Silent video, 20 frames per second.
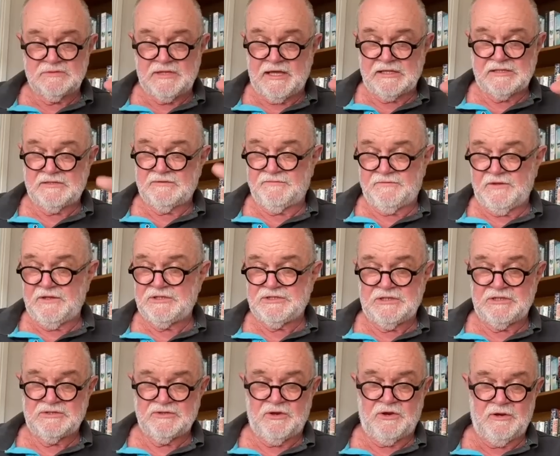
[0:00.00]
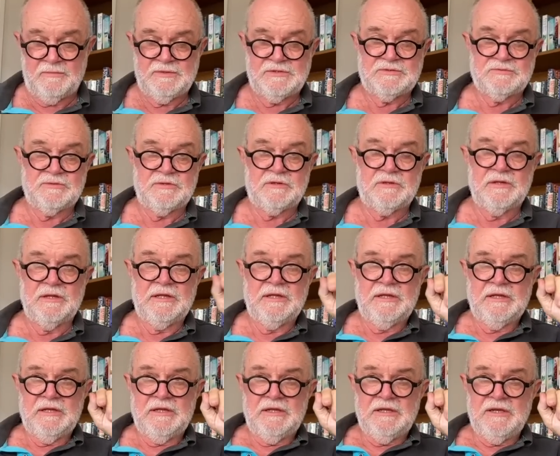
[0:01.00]
that finishing time is real.
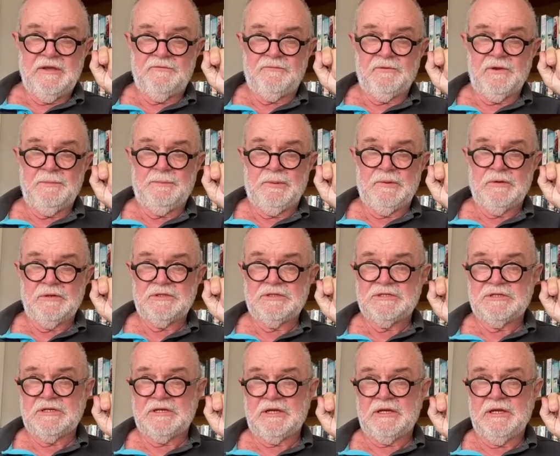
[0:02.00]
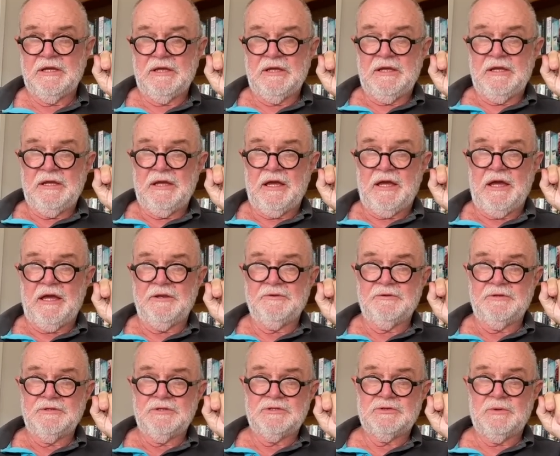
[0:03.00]
If we put
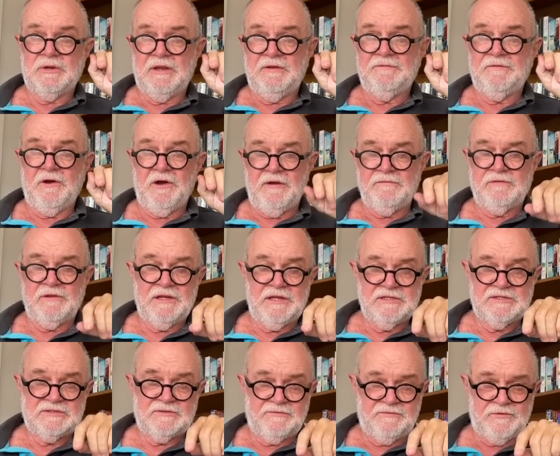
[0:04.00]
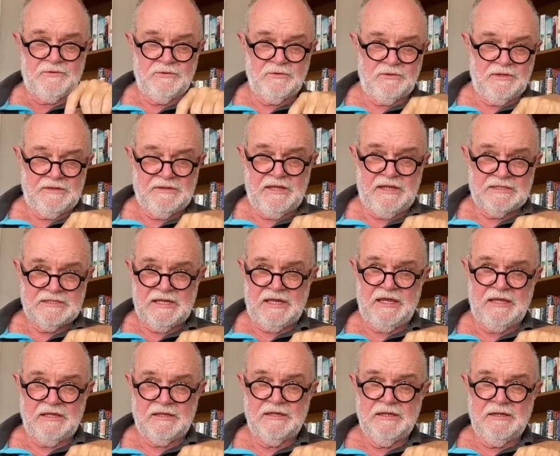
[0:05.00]
125 litres of fuel in their
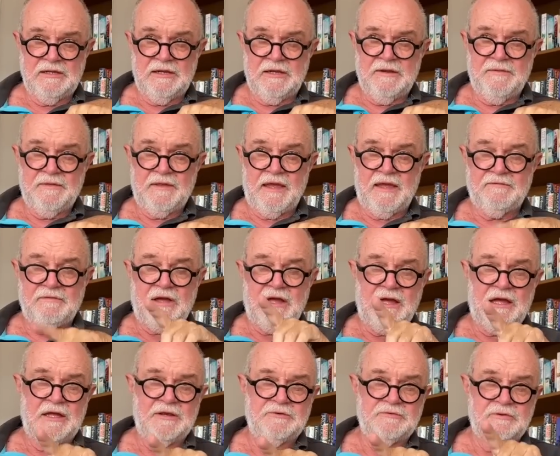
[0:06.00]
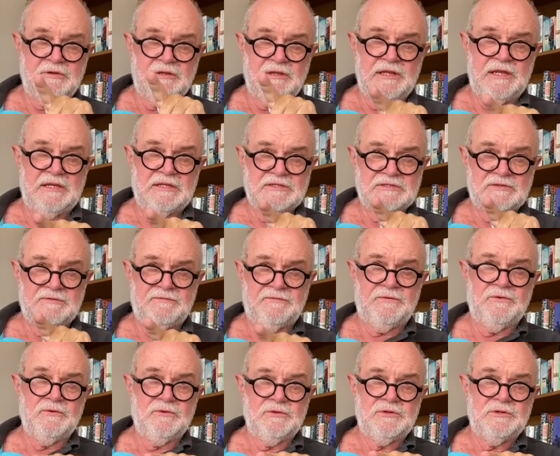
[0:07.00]
tank, they have 100 litres of
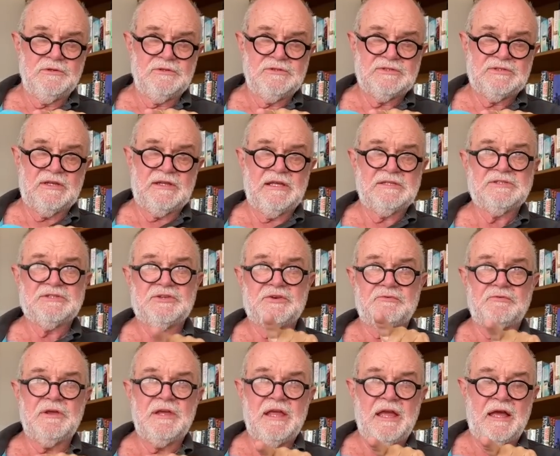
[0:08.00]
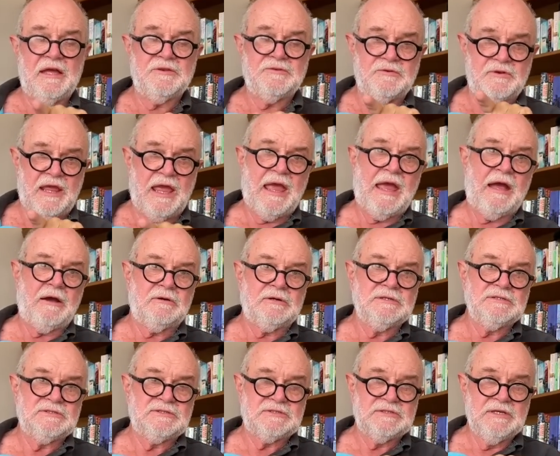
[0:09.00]
fuel used, so that's 300
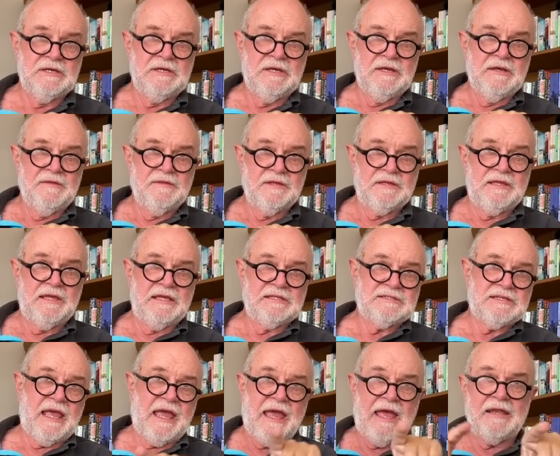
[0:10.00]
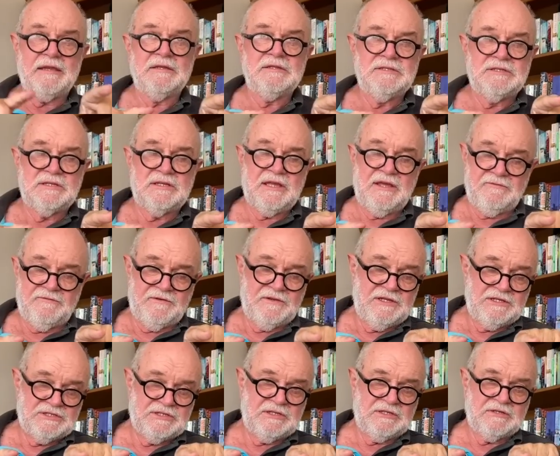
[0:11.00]
hours that gets added to their
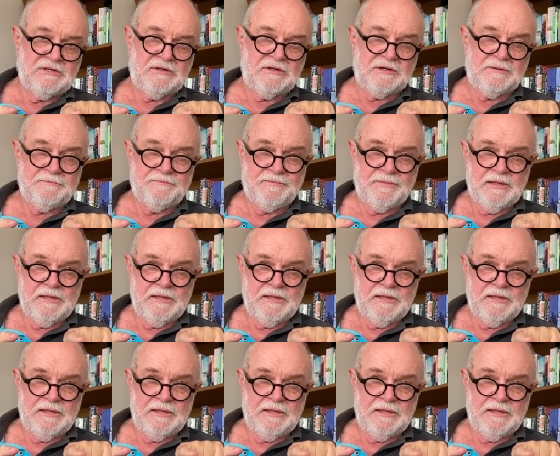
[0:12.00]
finishing time.